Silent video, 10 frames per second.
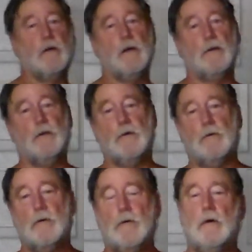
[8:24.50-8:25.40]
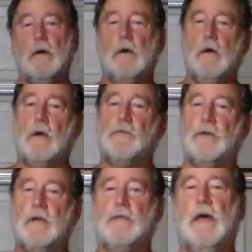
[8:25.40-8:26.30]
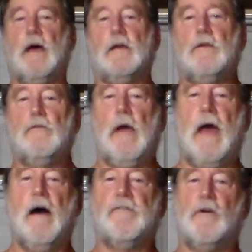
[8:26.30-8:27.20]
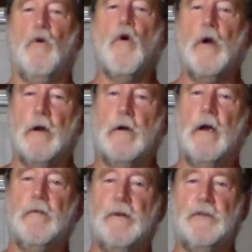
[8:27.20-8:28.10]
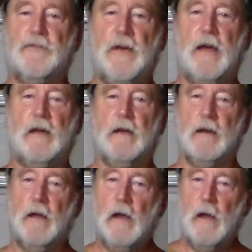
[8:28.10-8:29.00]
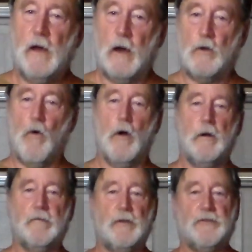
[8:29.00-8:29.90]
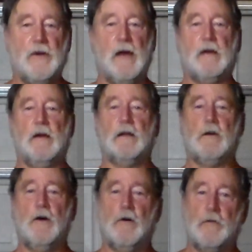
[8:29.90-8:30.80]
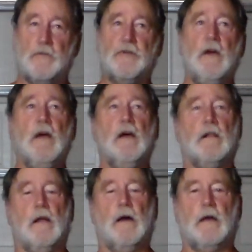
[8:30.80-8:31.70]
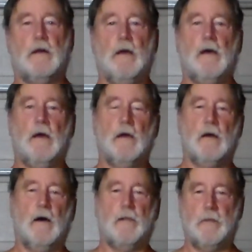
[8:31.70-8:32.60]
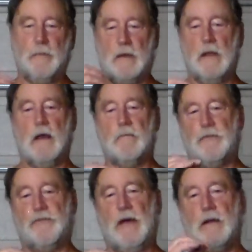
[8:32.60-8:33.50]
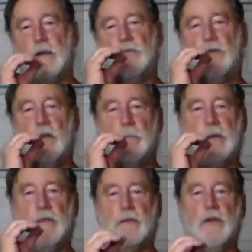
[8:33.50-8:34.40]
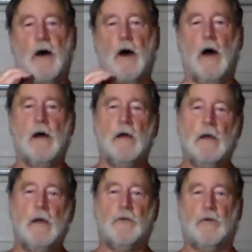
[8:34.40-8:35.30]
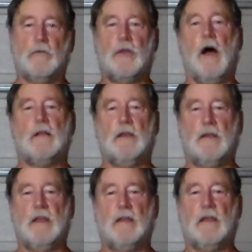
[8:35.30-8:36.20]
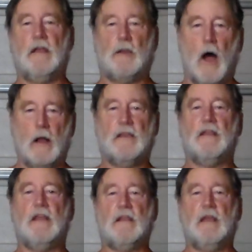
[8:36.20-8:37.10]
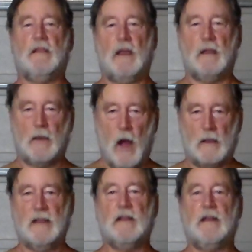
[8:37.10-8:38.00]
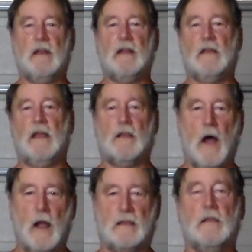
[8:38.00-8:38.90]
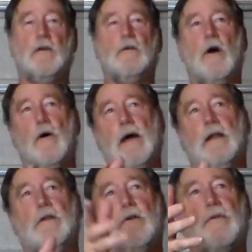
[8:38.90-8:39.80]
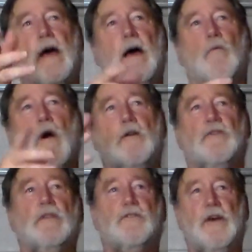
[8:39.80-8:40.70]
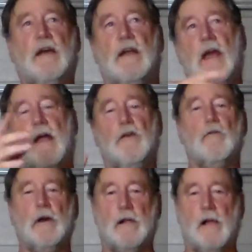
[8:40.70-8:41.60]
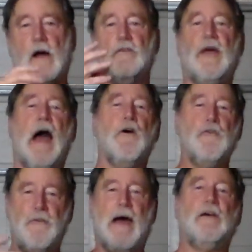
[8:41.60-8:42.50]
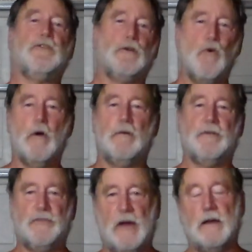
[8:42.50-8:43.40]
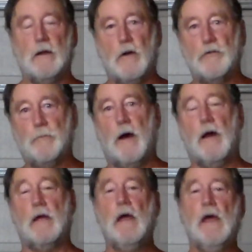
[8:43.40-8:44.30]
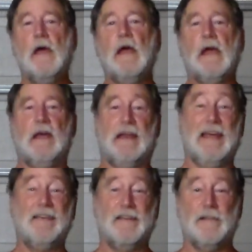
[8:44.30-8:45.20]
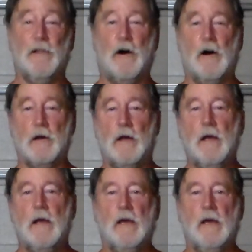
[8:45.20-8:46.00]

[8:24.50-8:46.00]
you're going to do. See that you have a 1/4 of a second. A 1/4 of a second goes like the beginning of a second is going to be the ta. So ta tit tit tit ta tit tit tit tit ta tit tit tit tit ta. You go ahead and do that. Watching the second hand, you realize how fast a 1/4 of a second goes by. It isn't long.